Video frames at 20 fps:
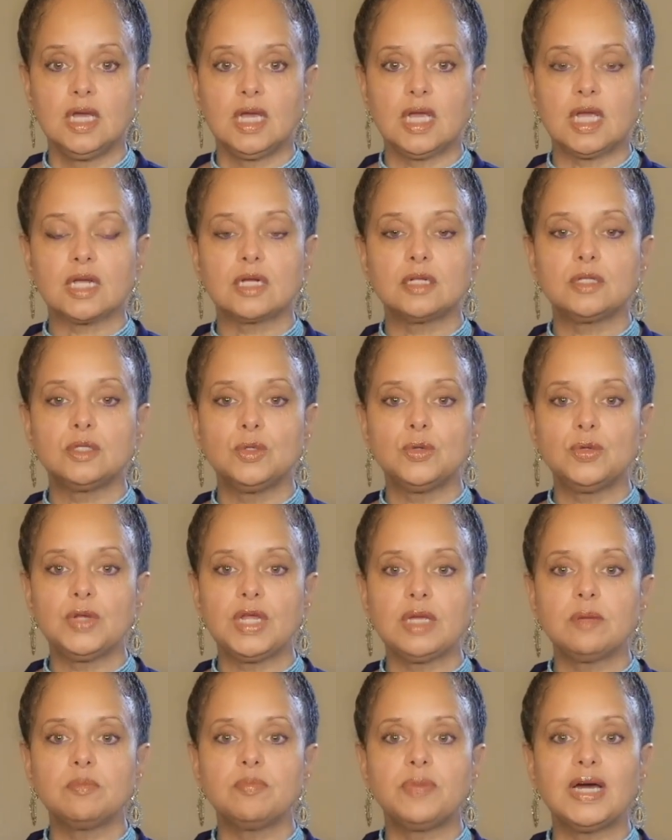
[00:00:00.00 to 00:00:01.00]

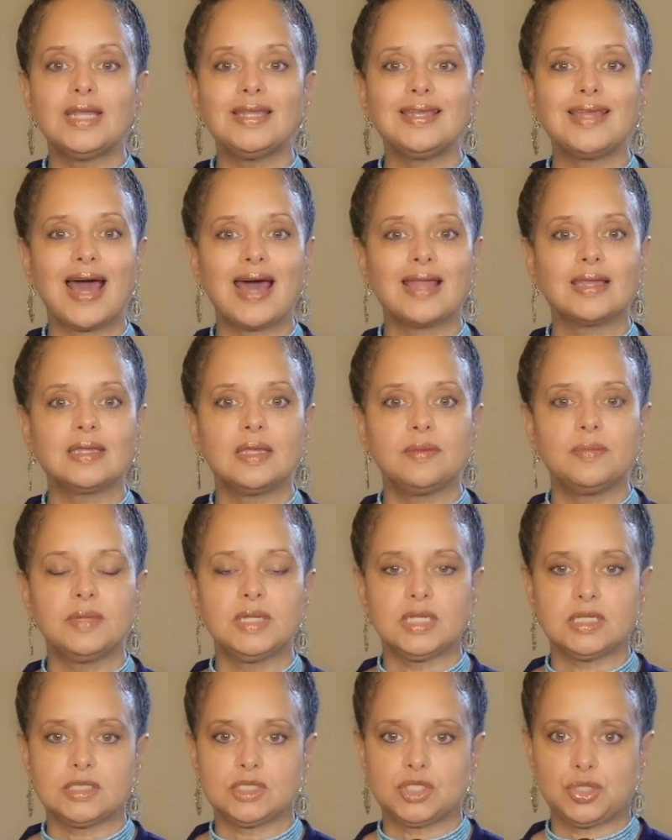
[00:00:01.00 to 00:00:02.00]
including but not
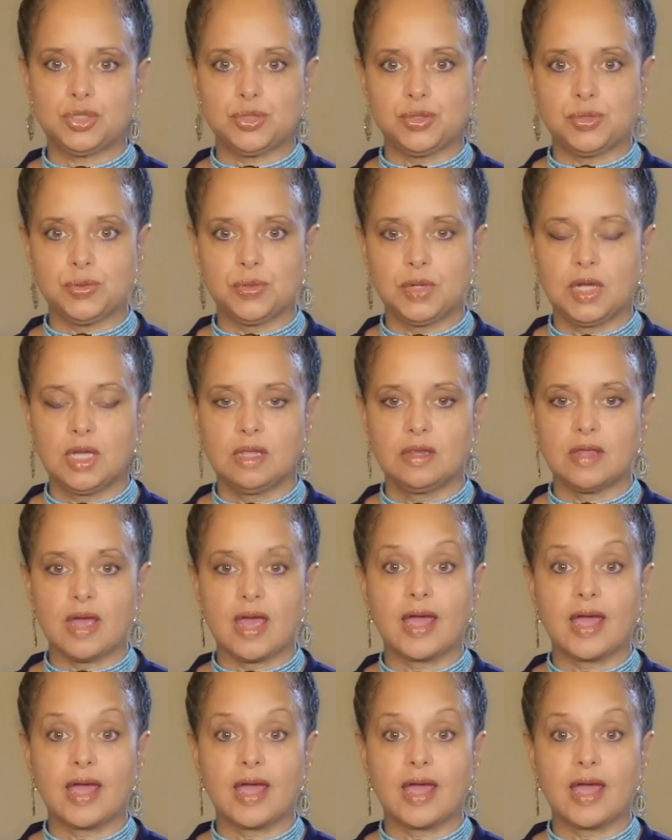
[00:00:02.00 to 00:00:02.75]
limited to the